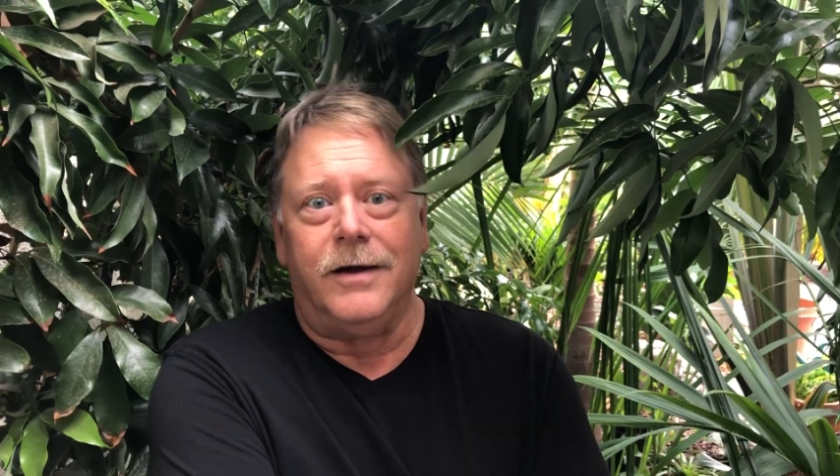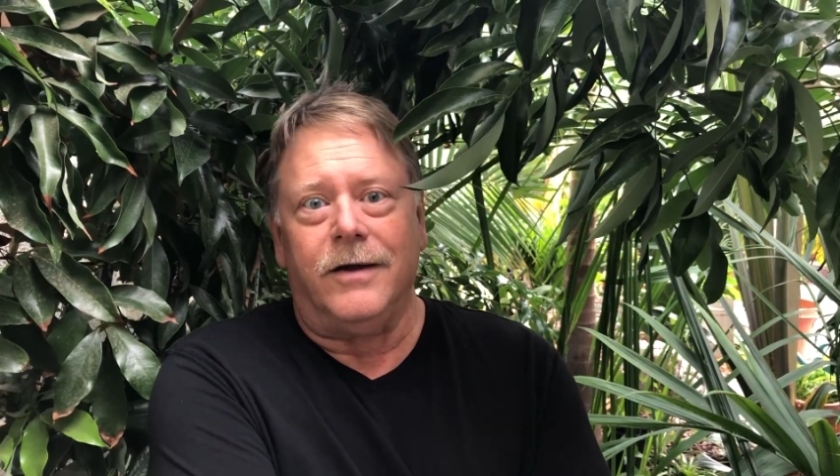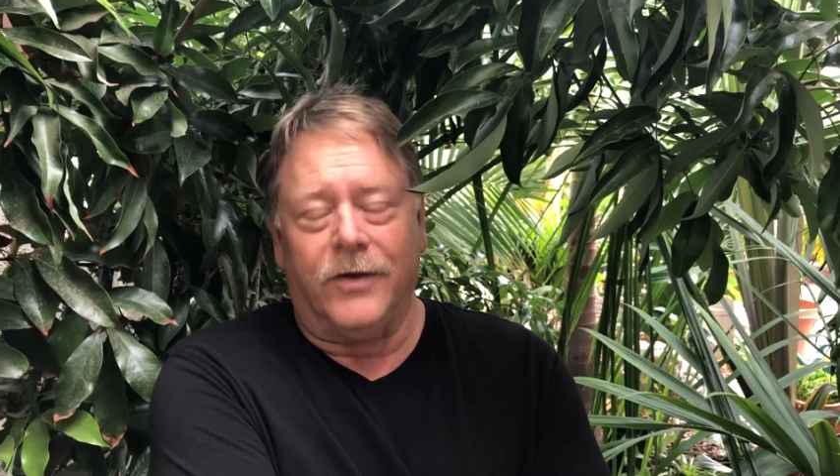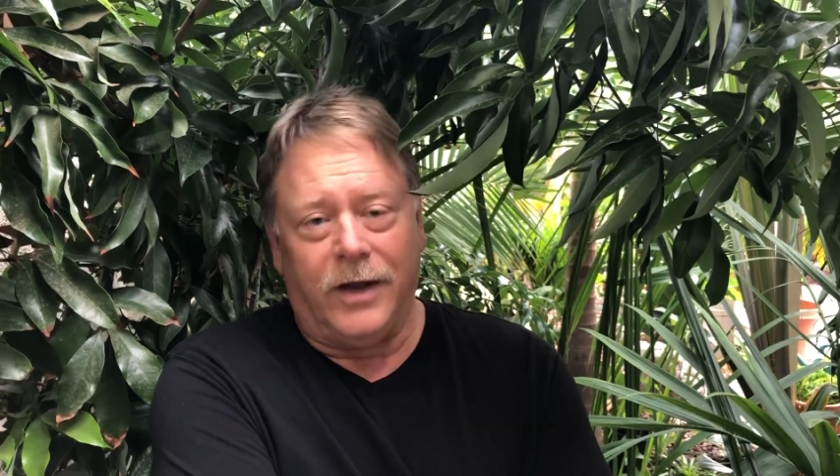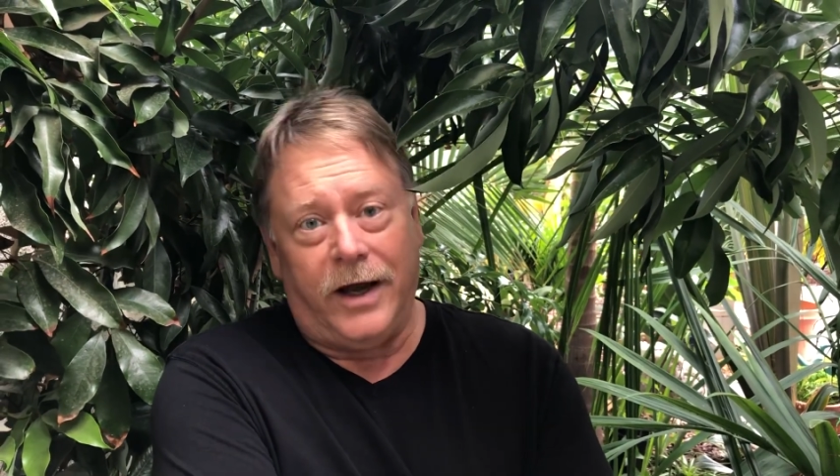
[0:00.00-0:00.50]

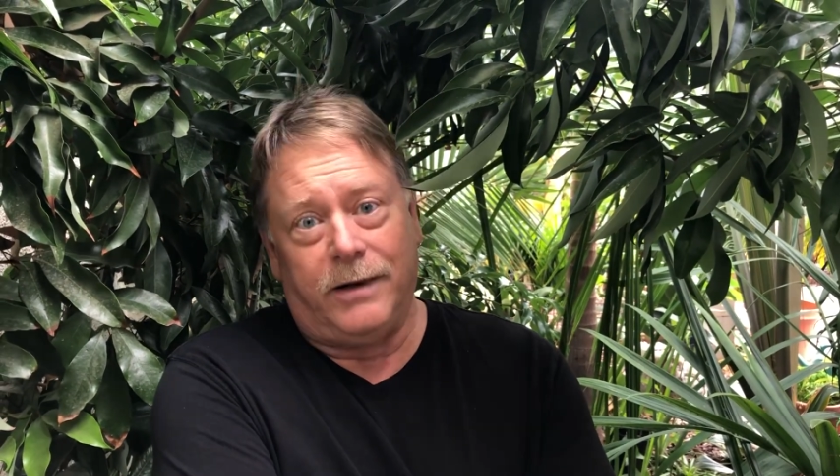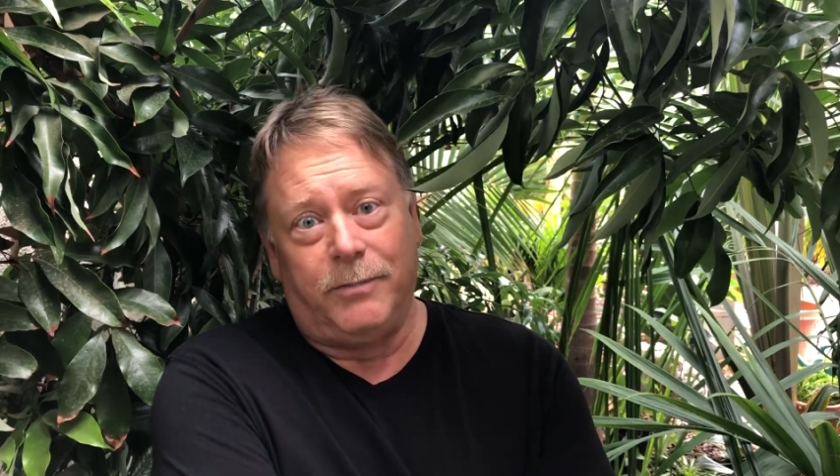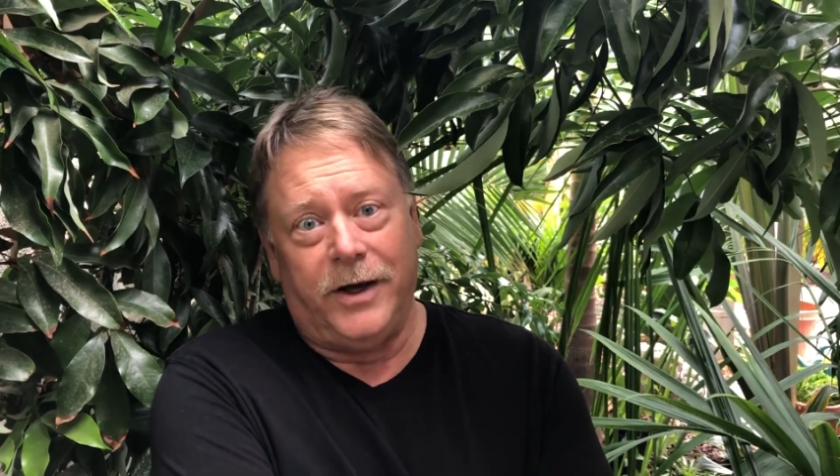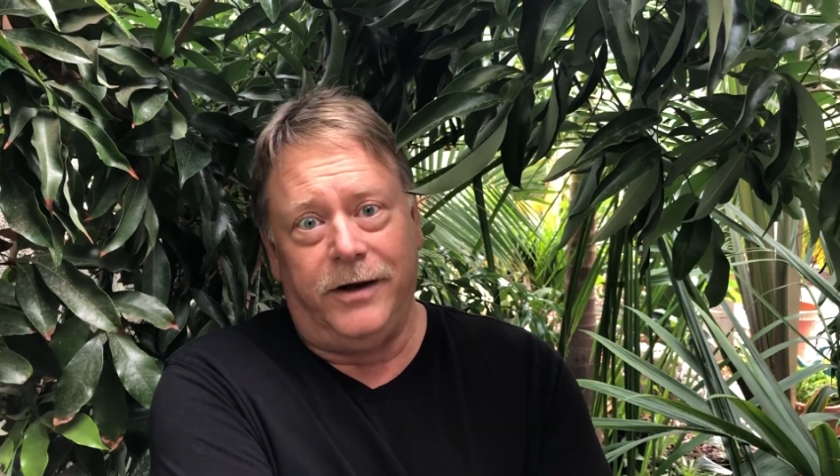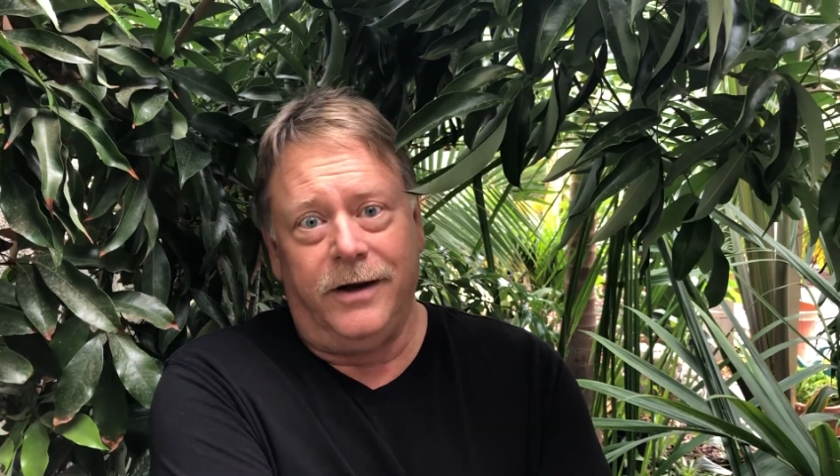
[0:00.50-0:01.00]
the like
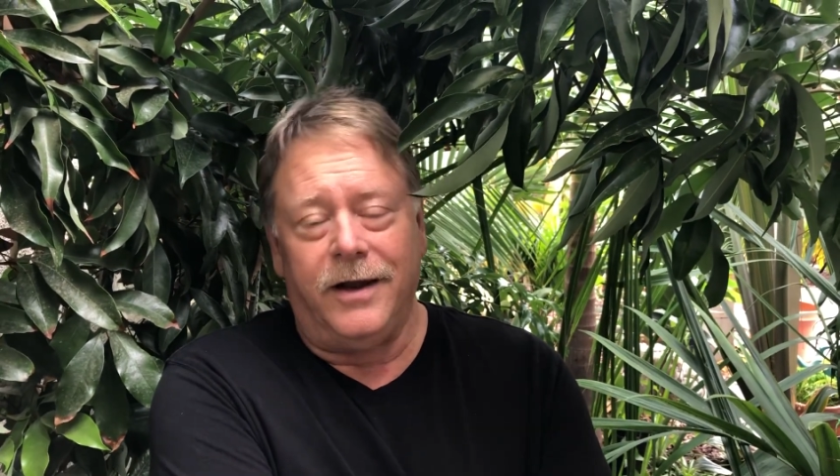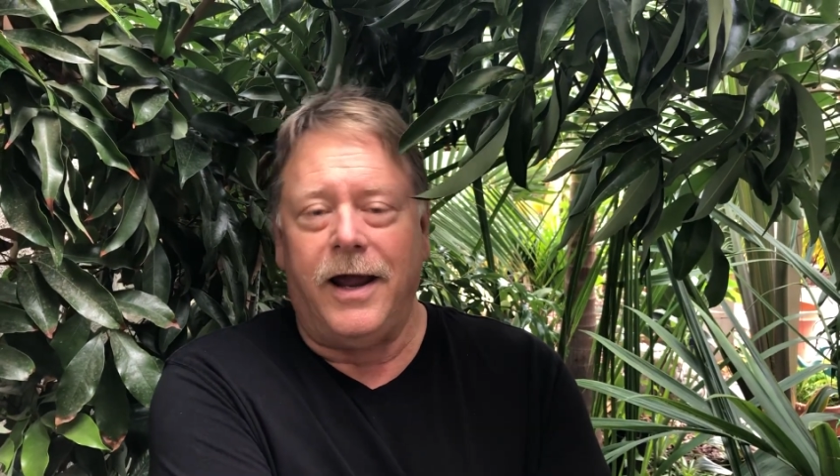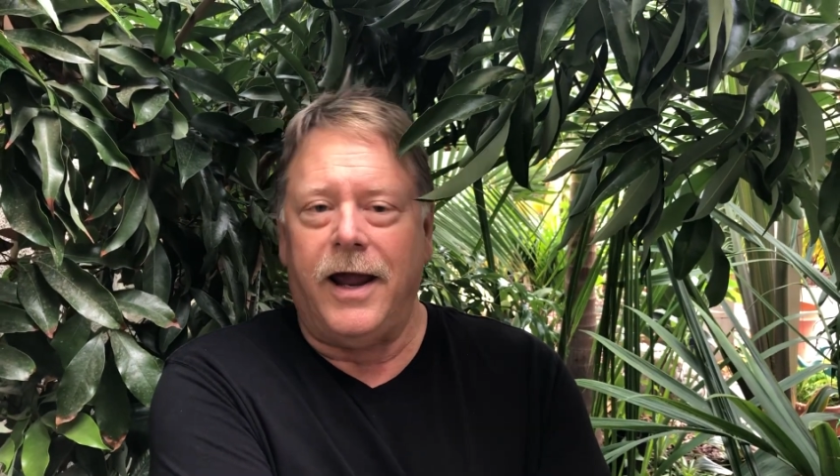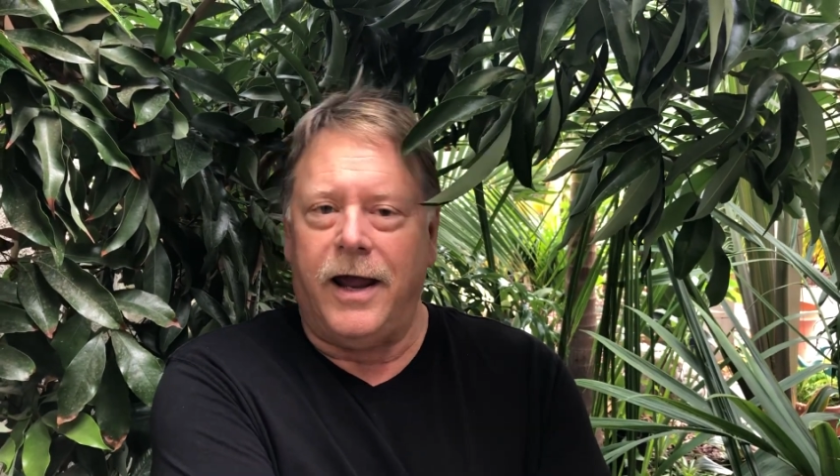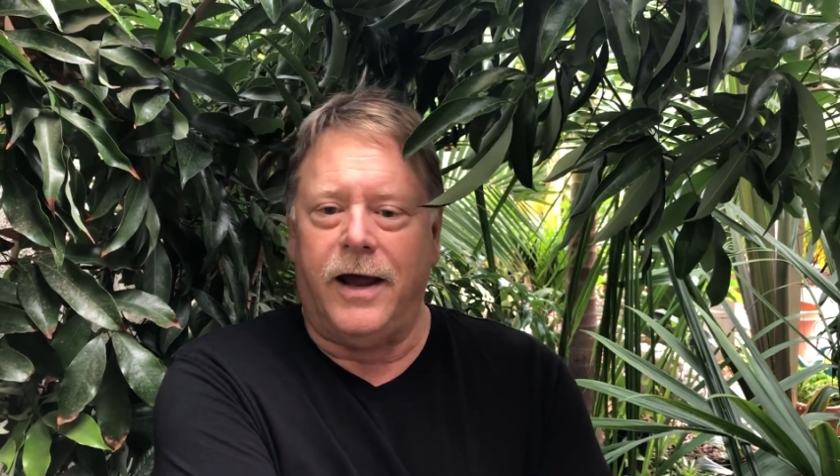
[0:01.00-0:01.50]
button,
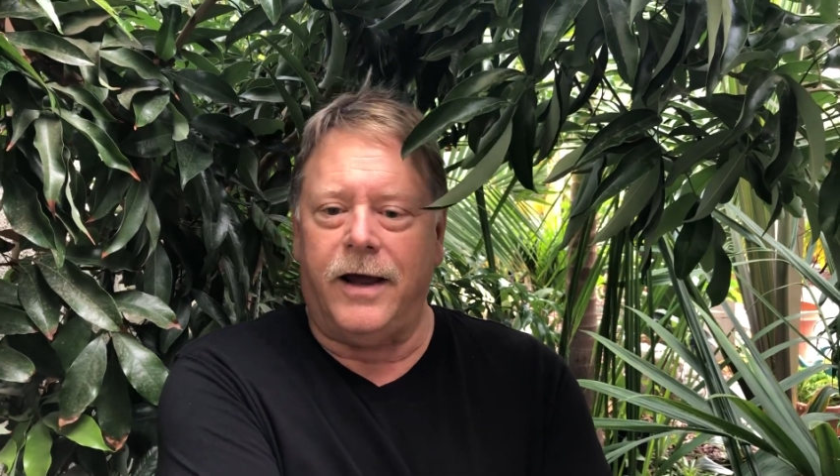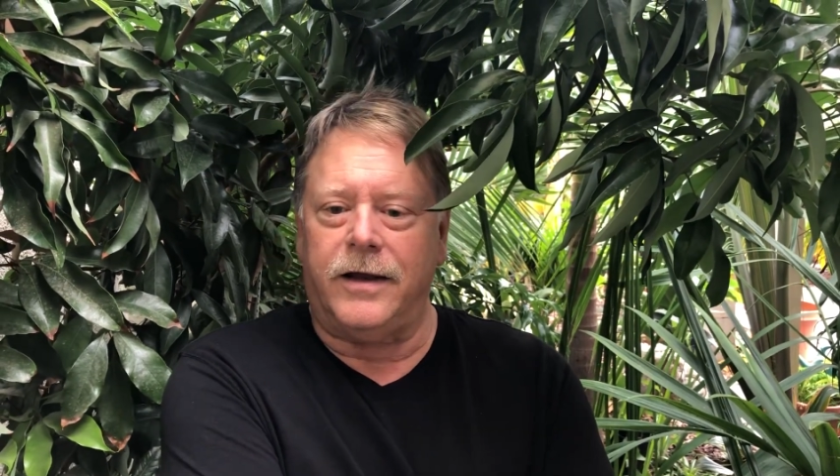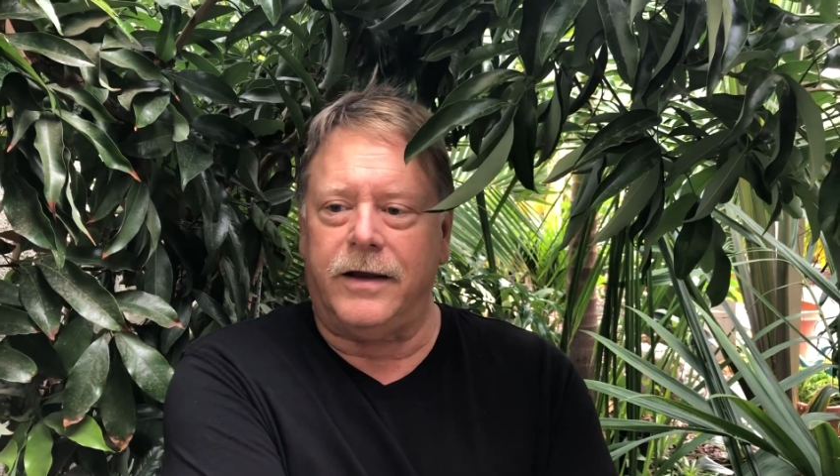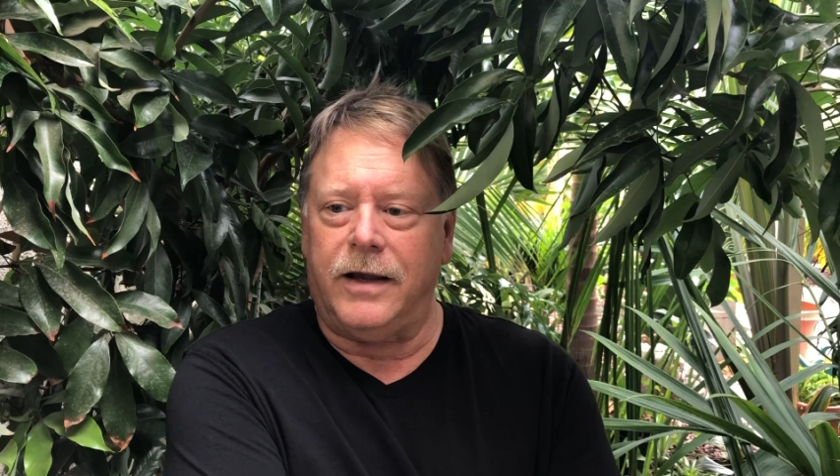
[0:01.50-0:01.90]
and